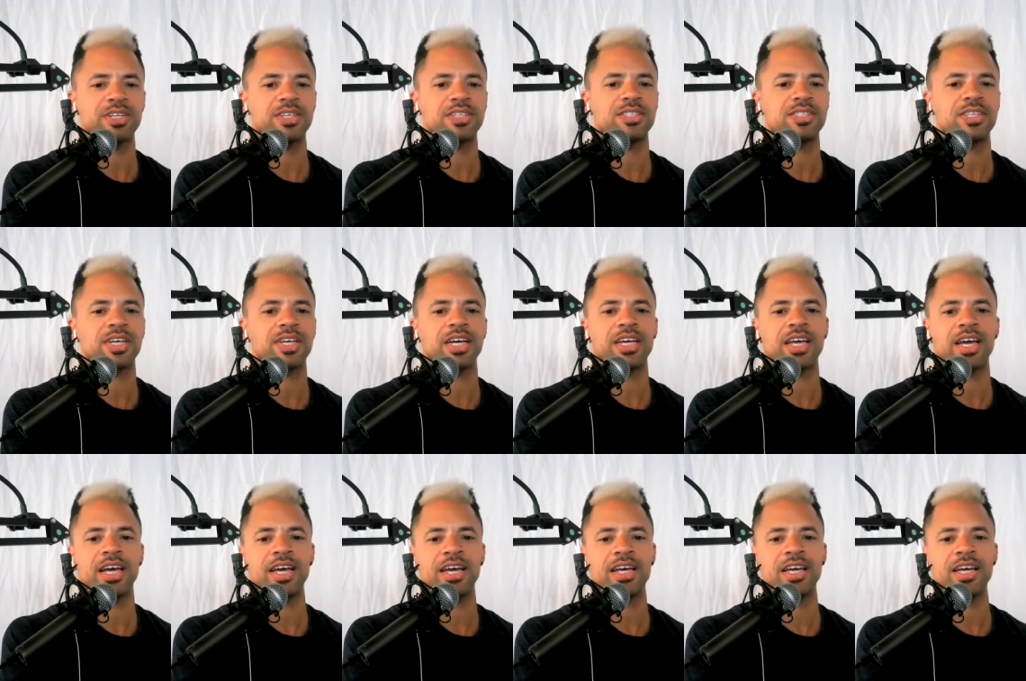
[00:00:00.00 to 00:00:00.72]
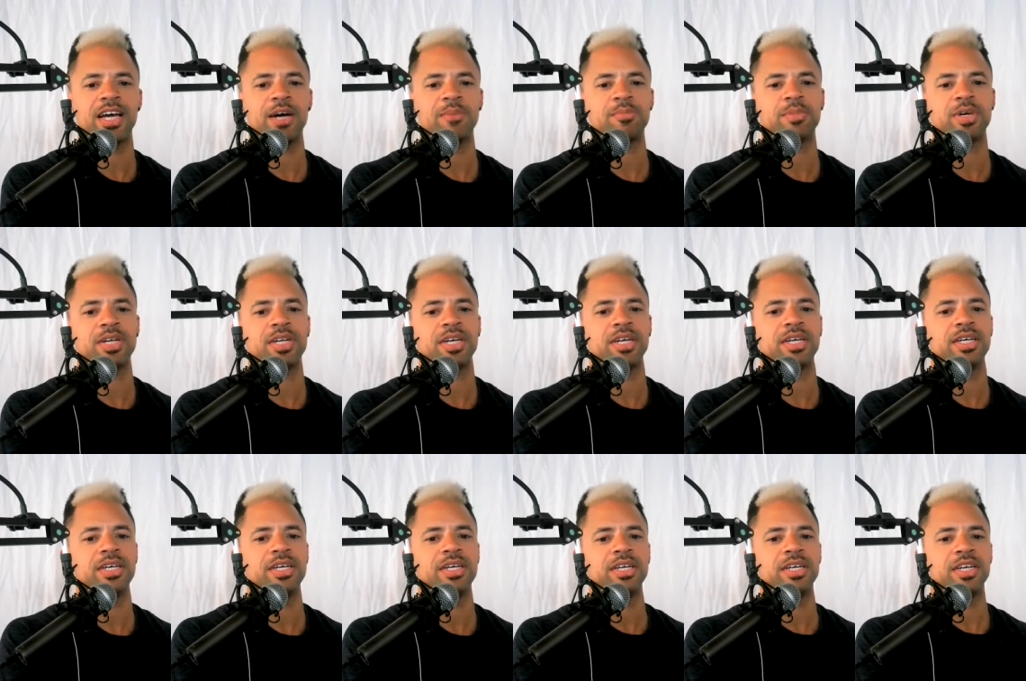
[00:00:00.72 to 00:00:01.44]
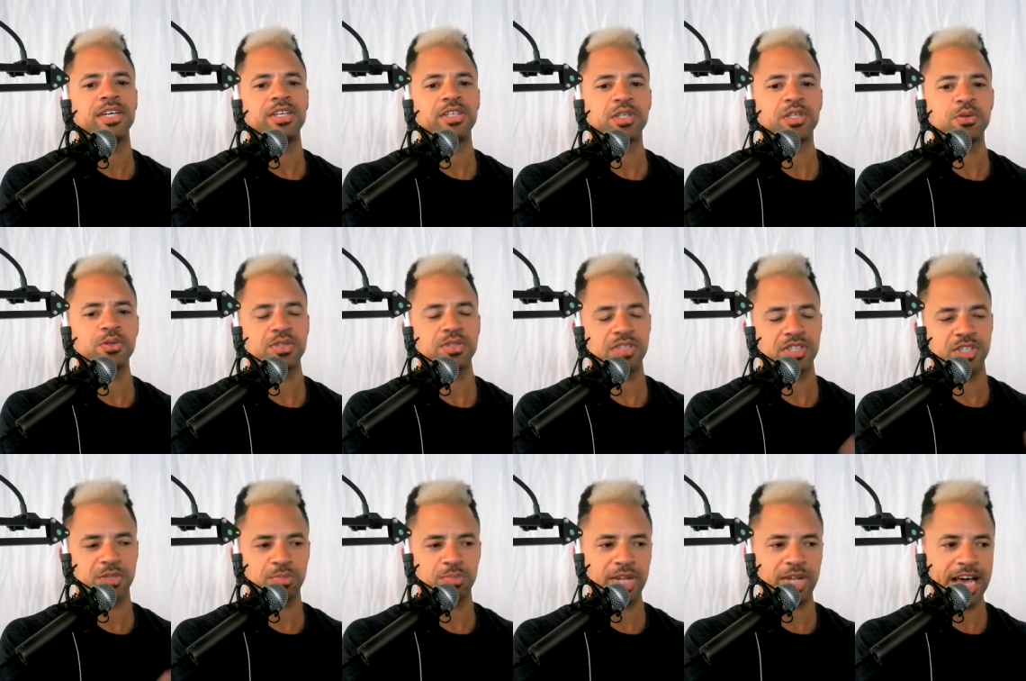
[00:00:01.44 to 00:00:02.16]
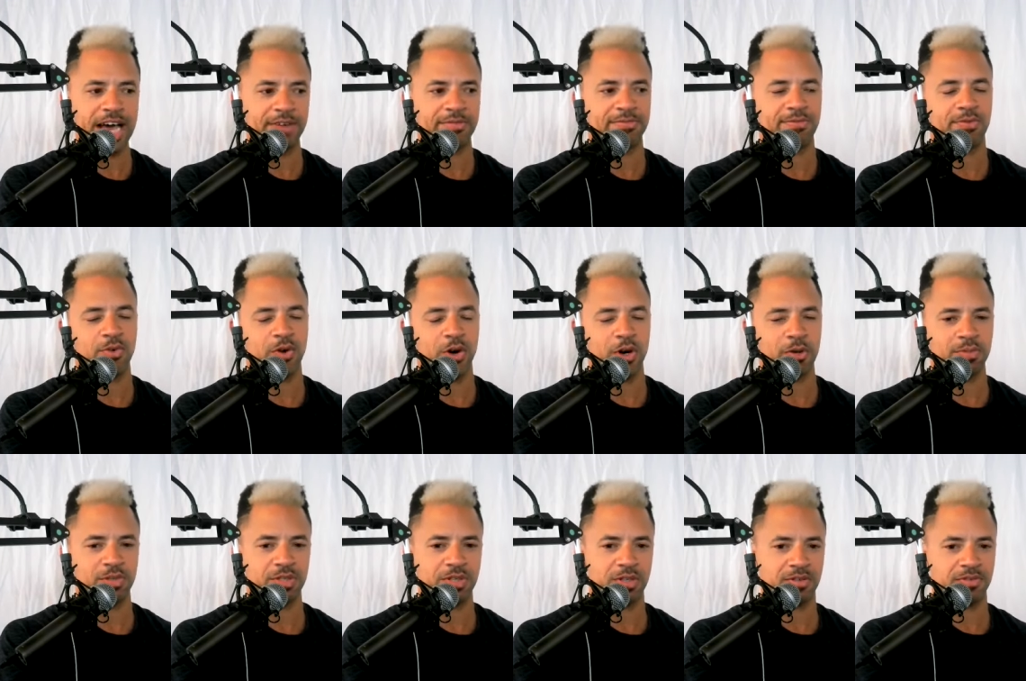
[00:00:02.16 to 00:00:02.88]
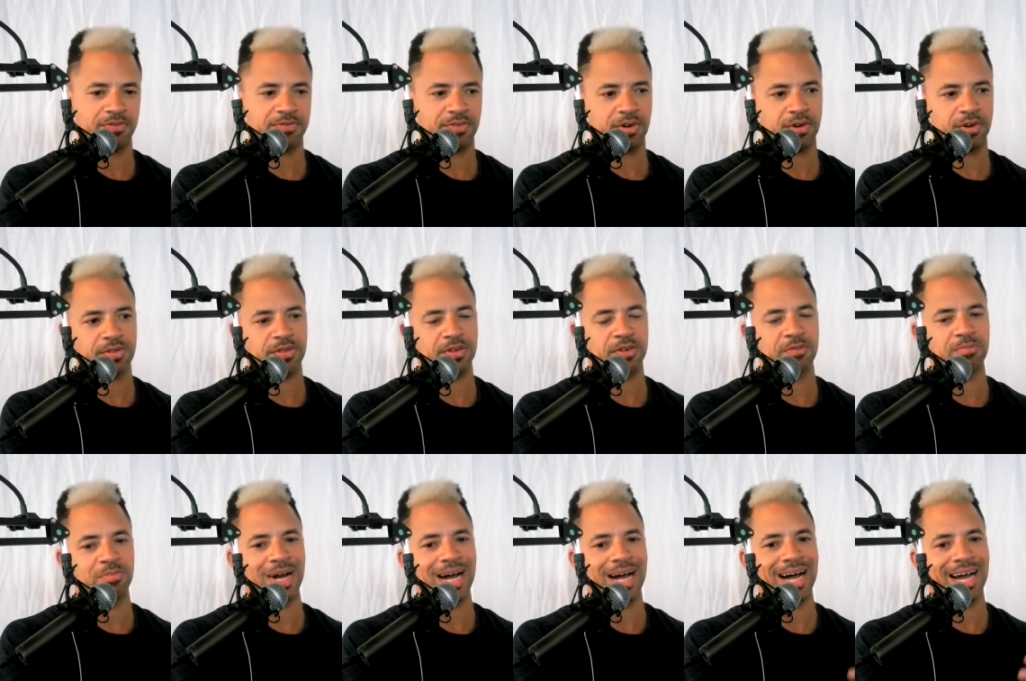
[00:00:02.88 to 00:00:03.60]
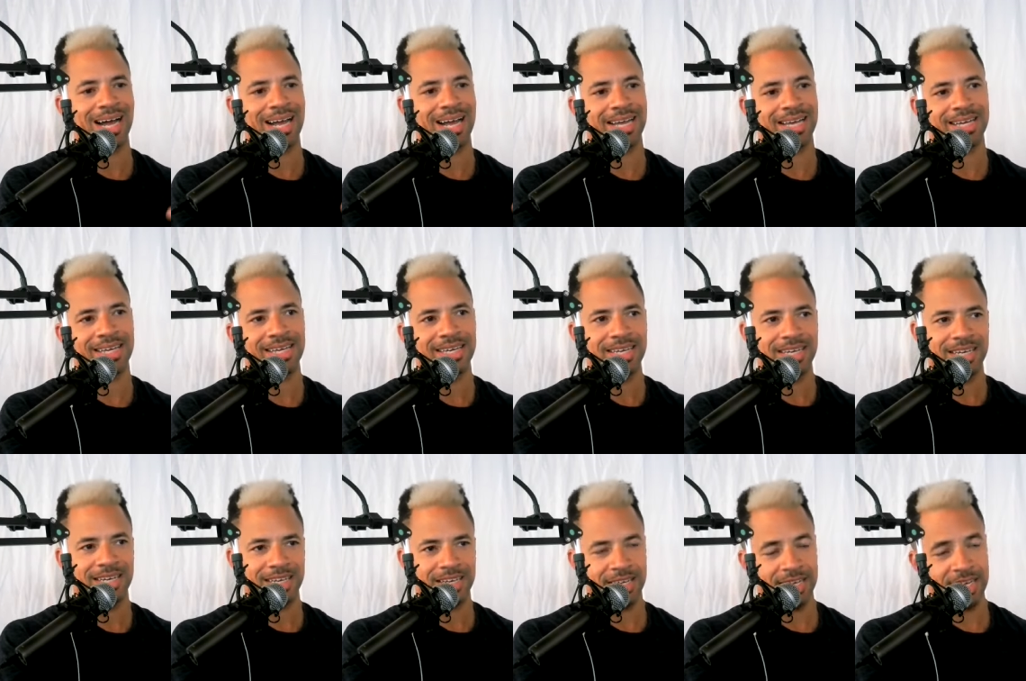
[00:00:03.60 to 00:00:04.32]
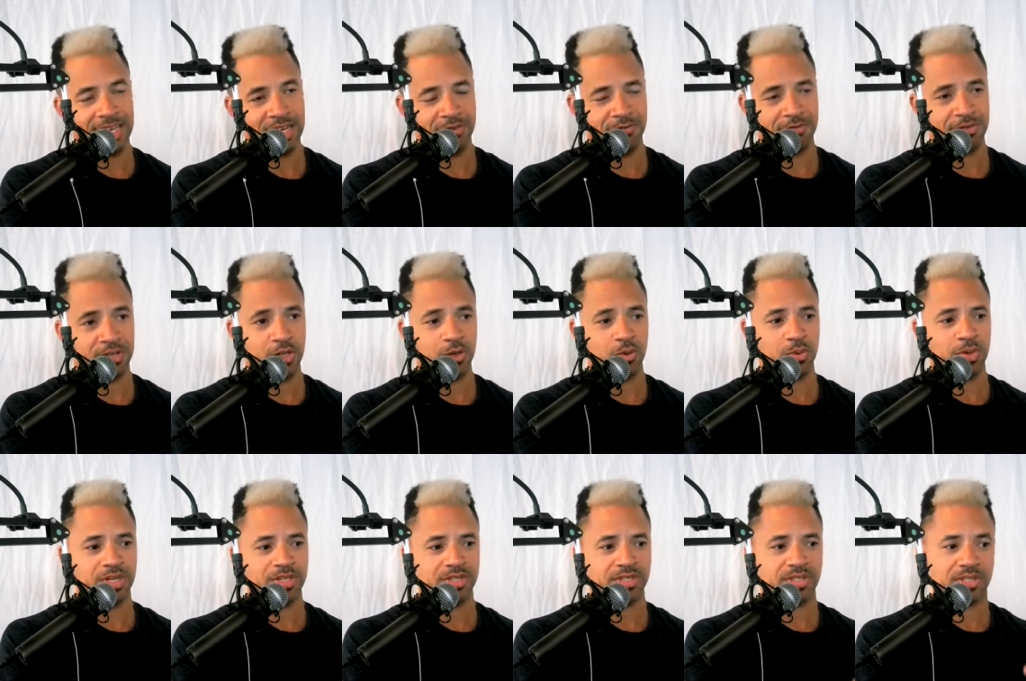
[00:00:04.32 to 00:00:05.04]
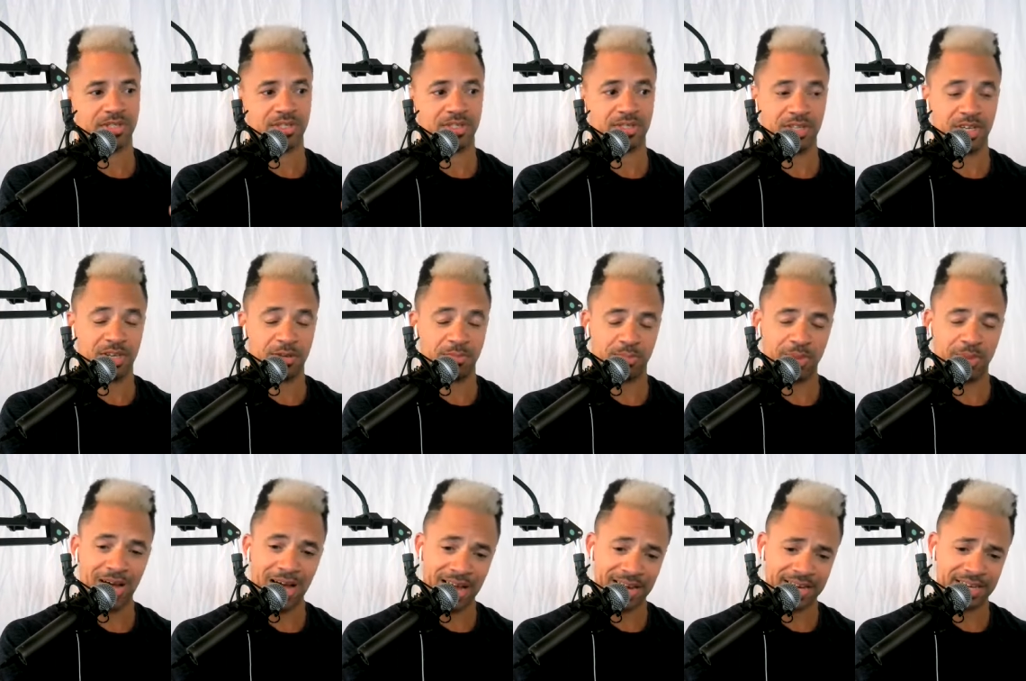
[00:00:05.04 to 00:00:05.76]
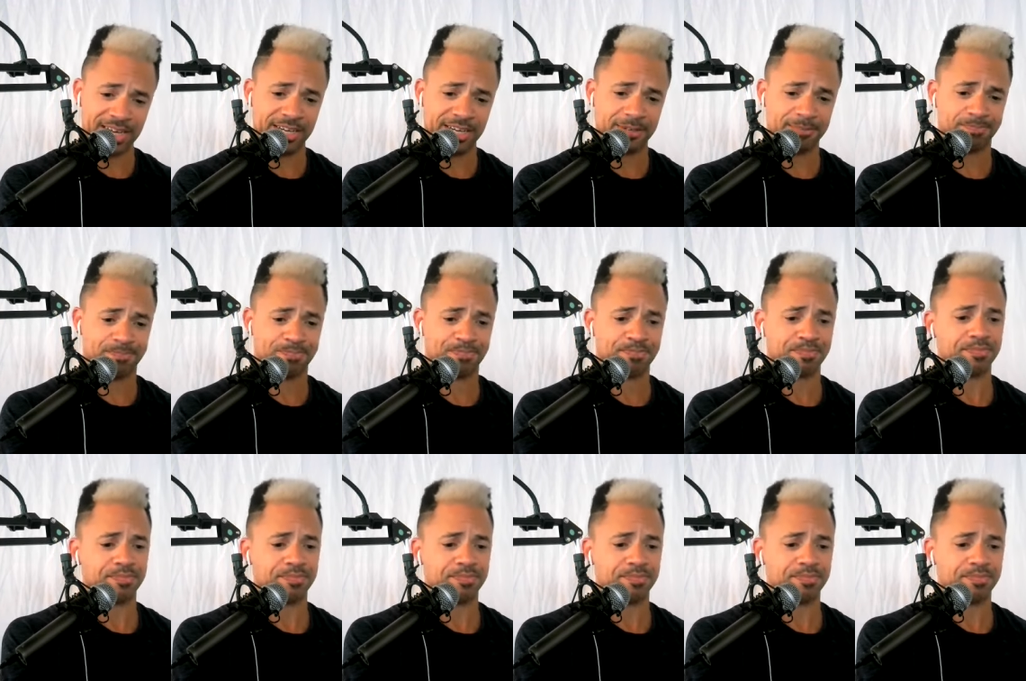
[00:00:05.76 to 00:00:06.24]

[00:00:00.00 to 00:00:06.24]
It's like, hey, I'm gonna use this platform to further my influence and pocket,